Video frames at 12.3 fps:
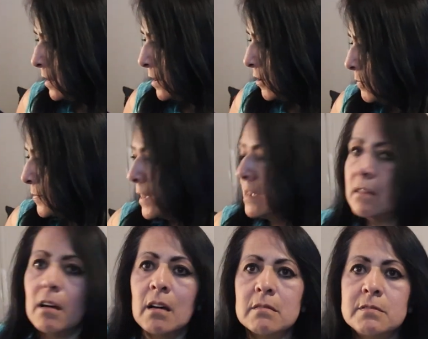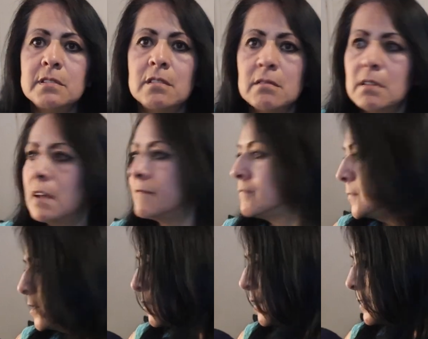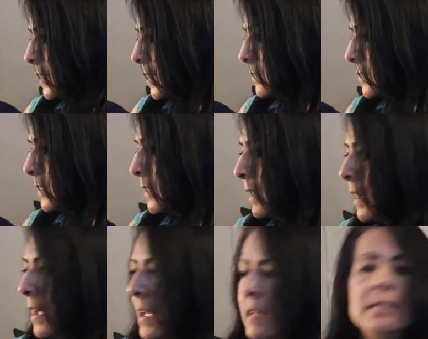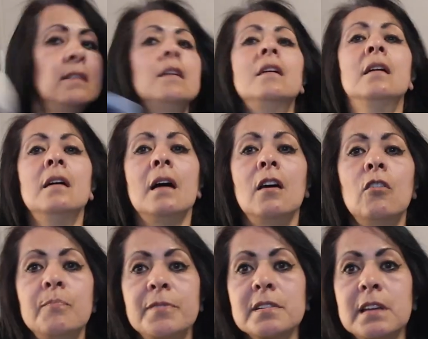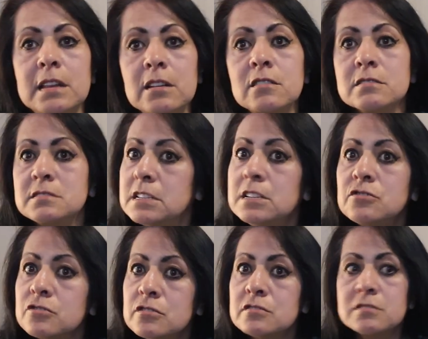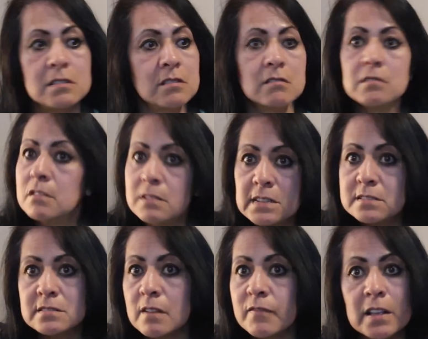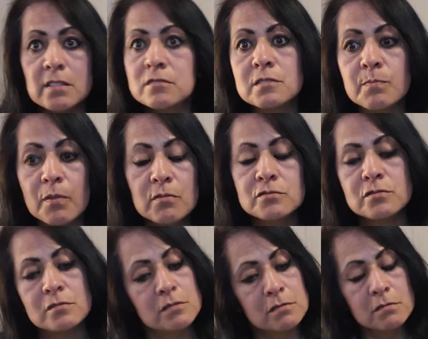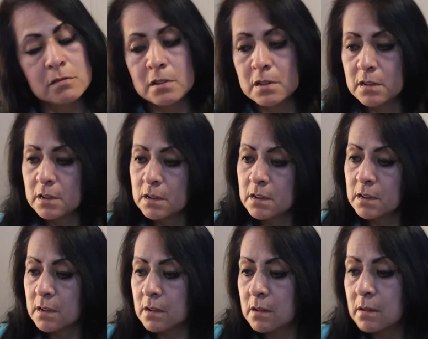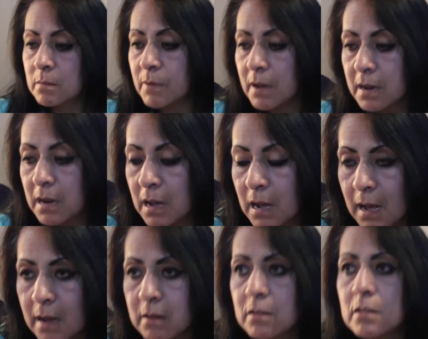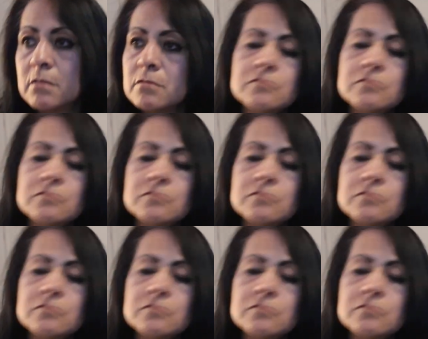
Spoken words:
Hope they, have, at the end of the day, I hope they're getting good teachers and they're learning stuff like they're supposed to. But I don't know.